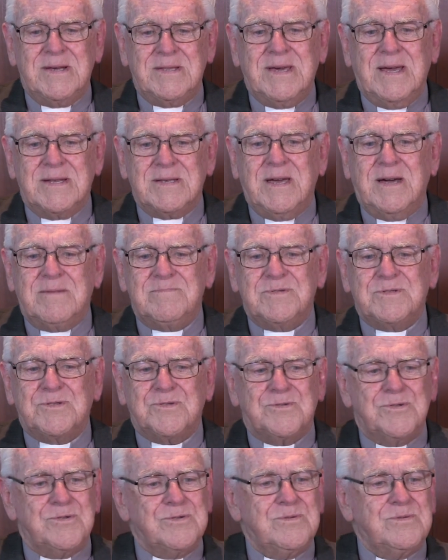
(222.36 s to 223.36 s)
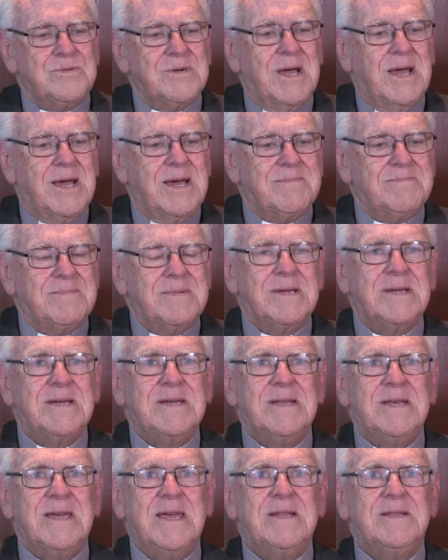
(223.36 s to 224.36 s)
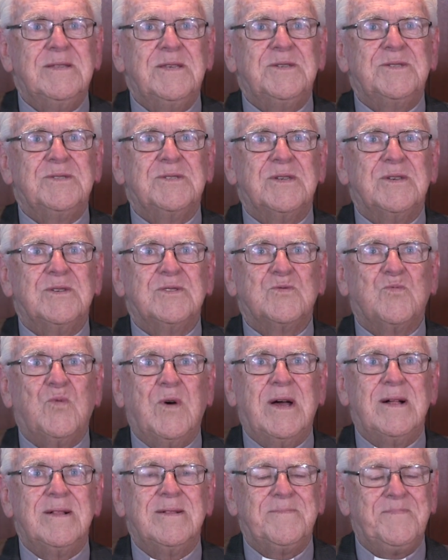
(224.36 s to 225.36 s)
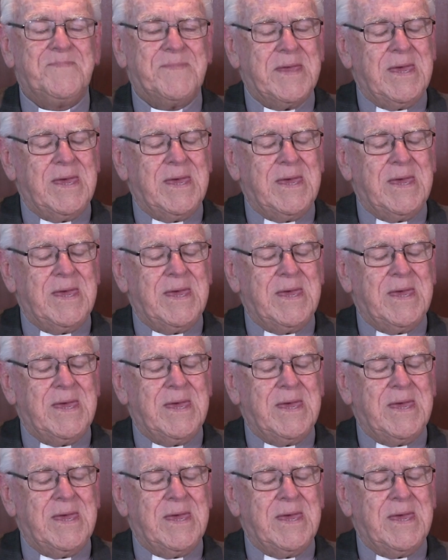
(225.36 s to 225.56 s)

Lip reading: that comes through in this as well.